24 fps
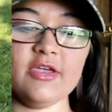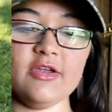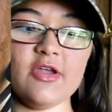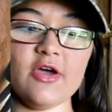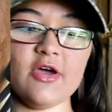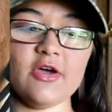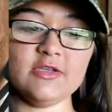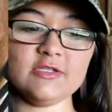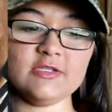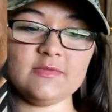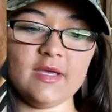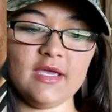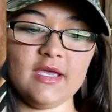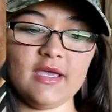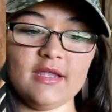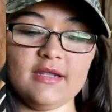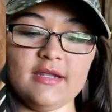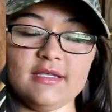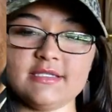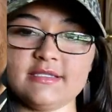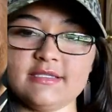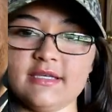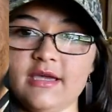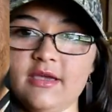
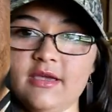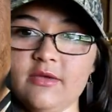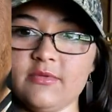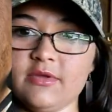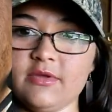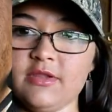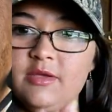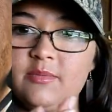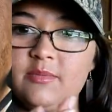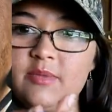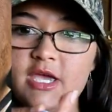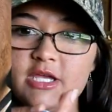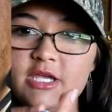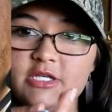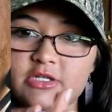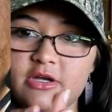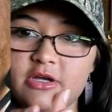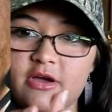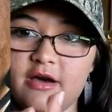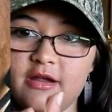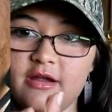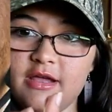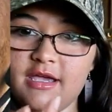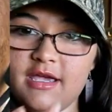noseband is like really
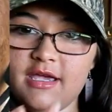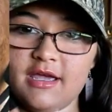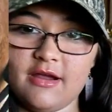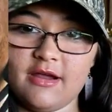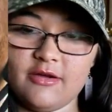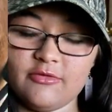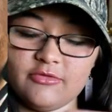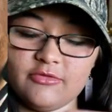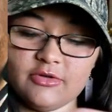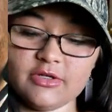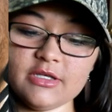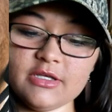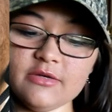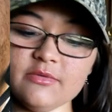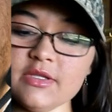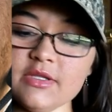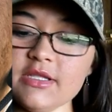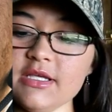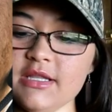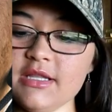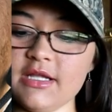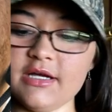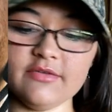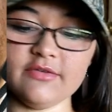patriotic, and I really,
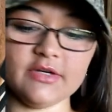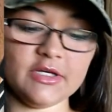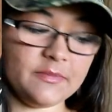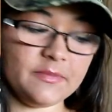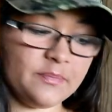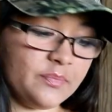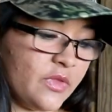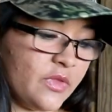really love it.